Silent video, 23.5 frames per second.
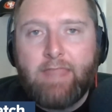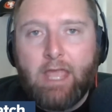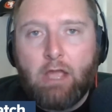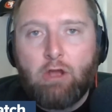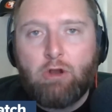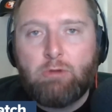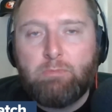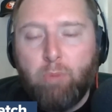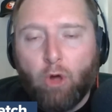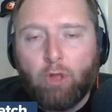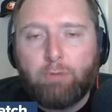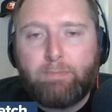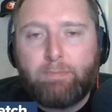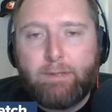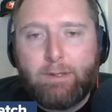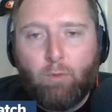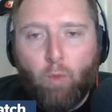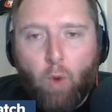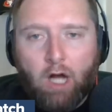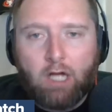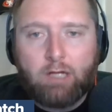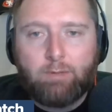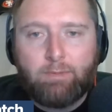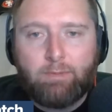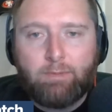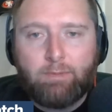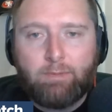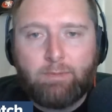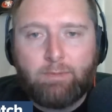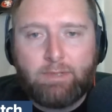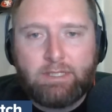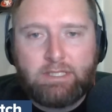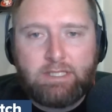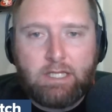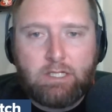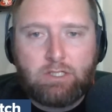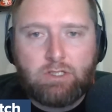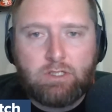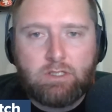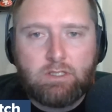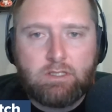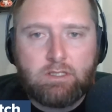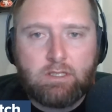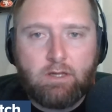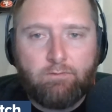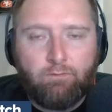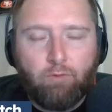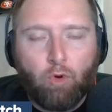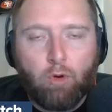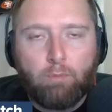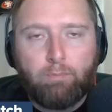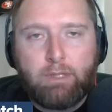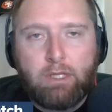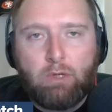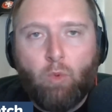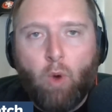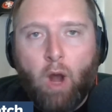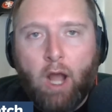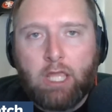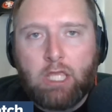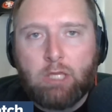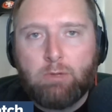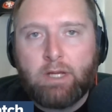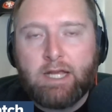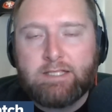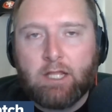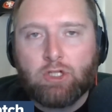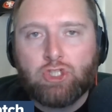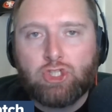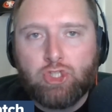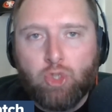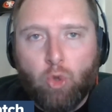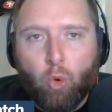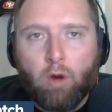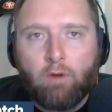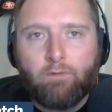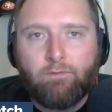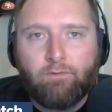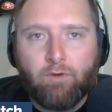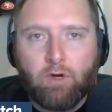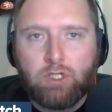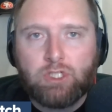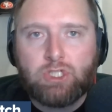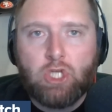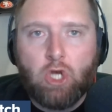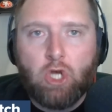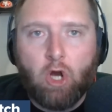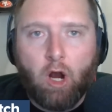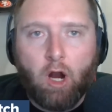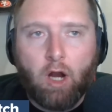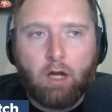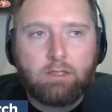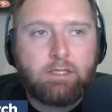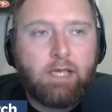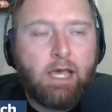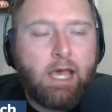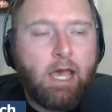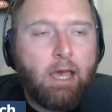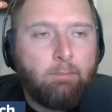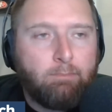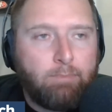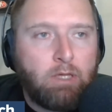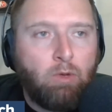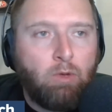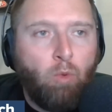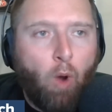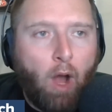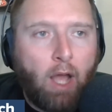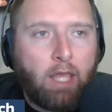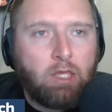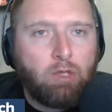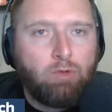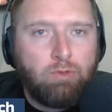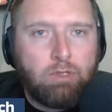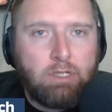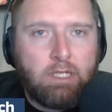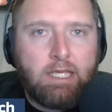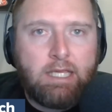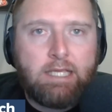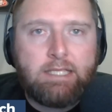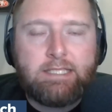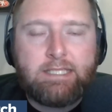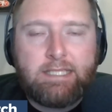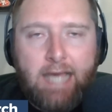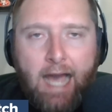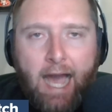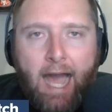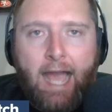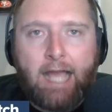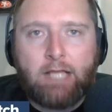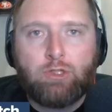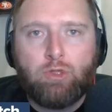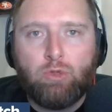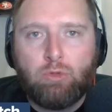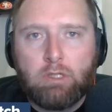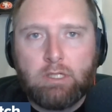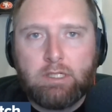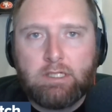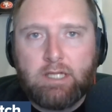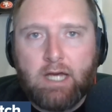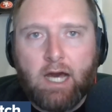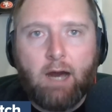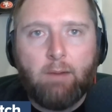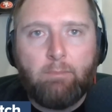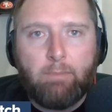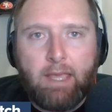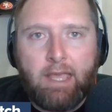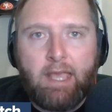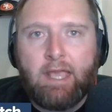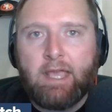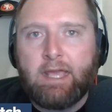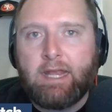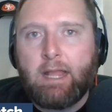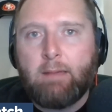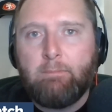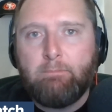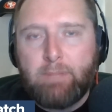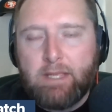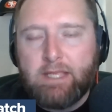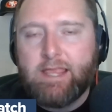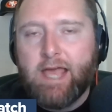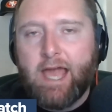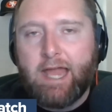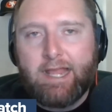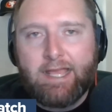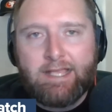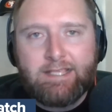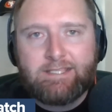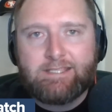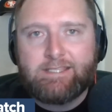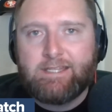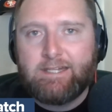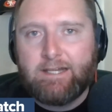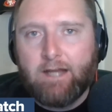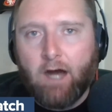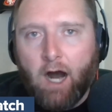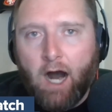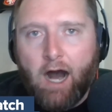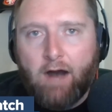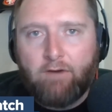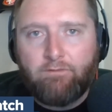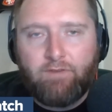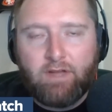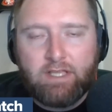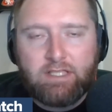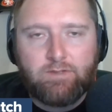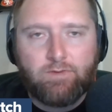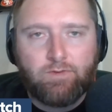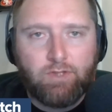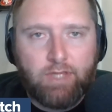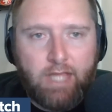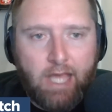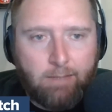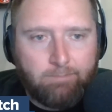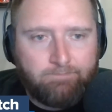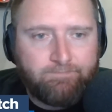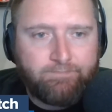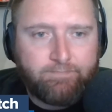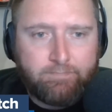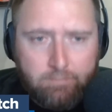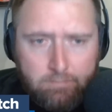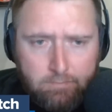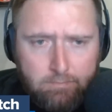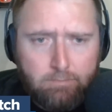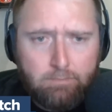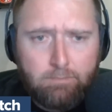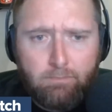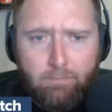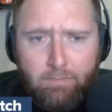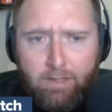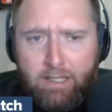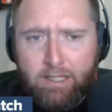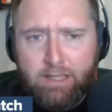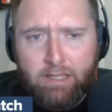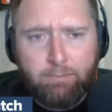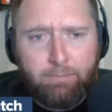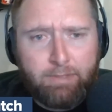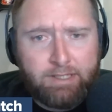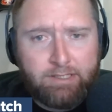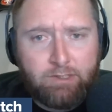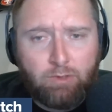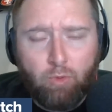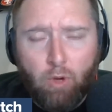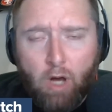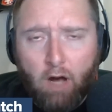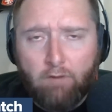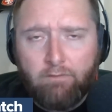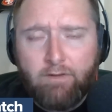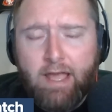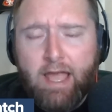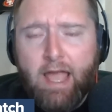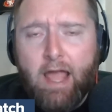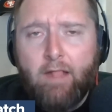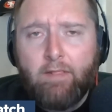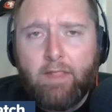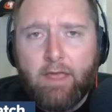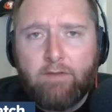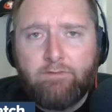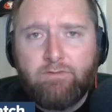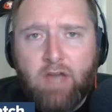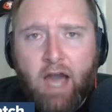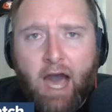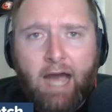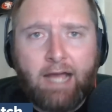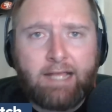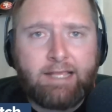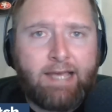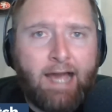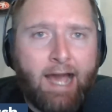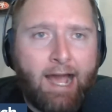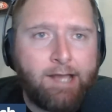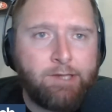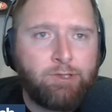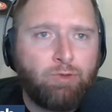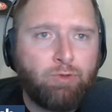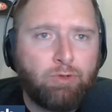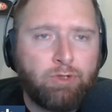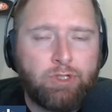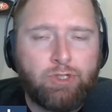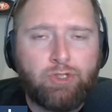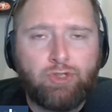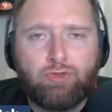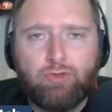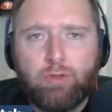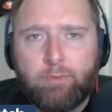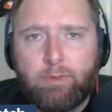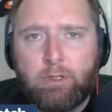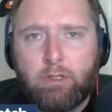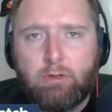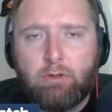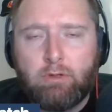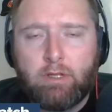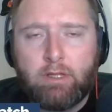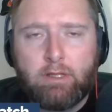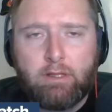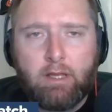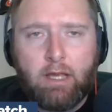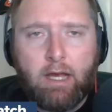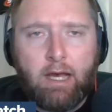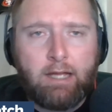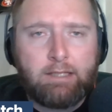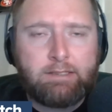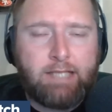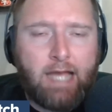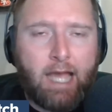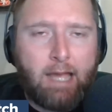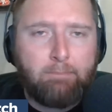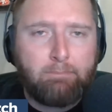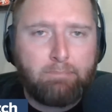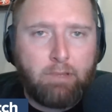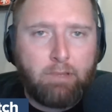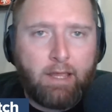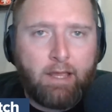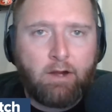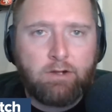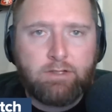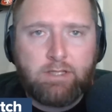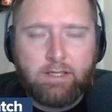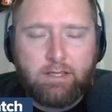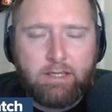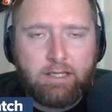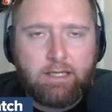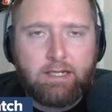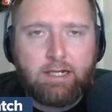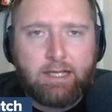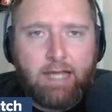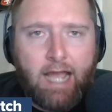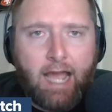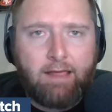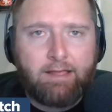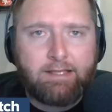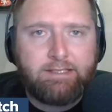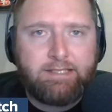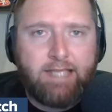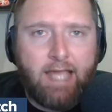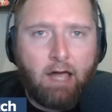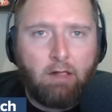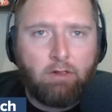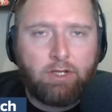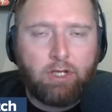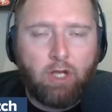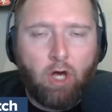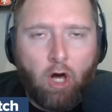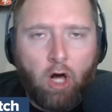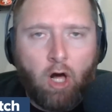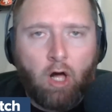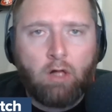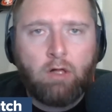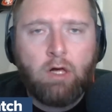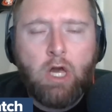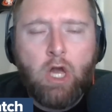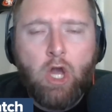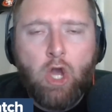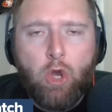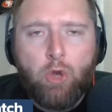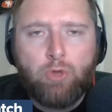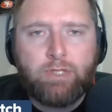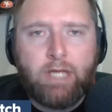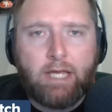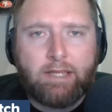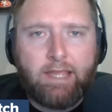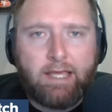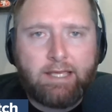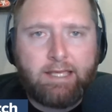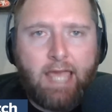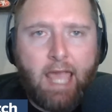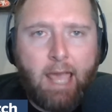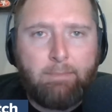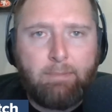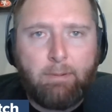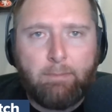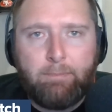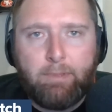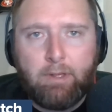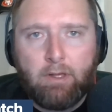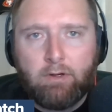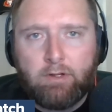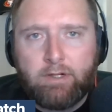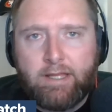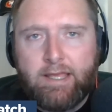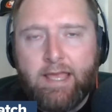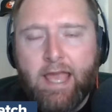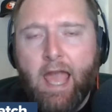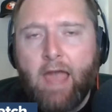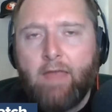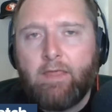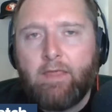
they would both be welcome additions for BYU because they're score-first guards. BYU needs guys who can come in and be that instant offense for them in the Big 12. They've got guys who are distributing type players. I think in a guy like Dallin Hall, who's got that capability.